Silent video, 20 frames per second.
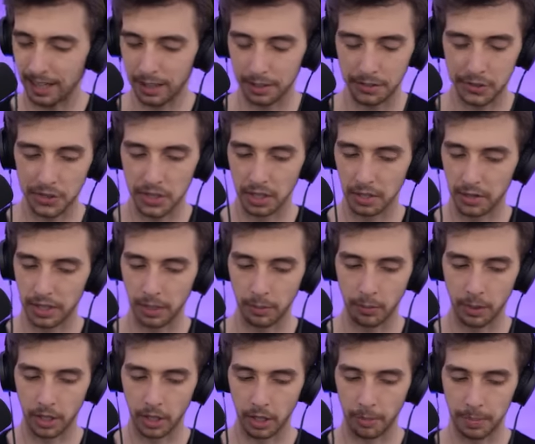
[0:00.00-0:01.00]
I still think
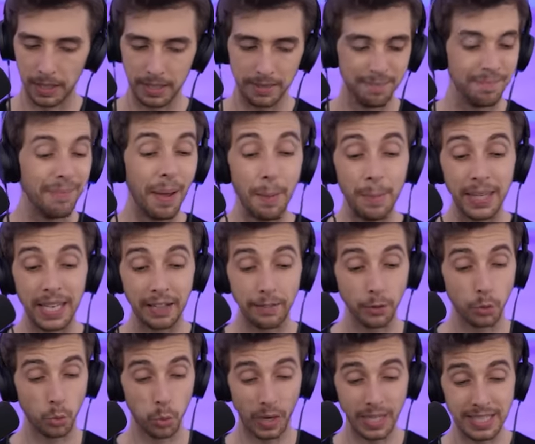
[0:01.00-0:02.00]
we're going to be maybe
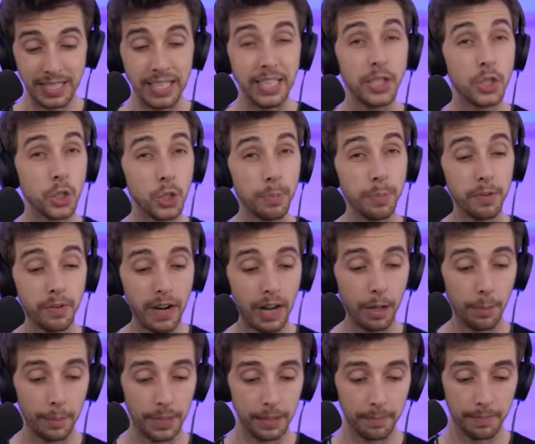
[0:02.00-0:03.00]
level 20. Super
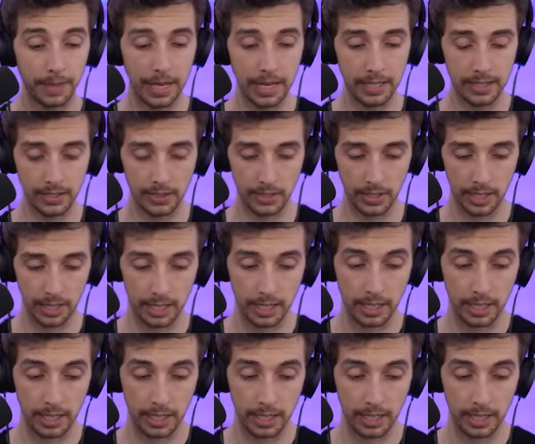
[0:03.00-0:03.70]
L be the max.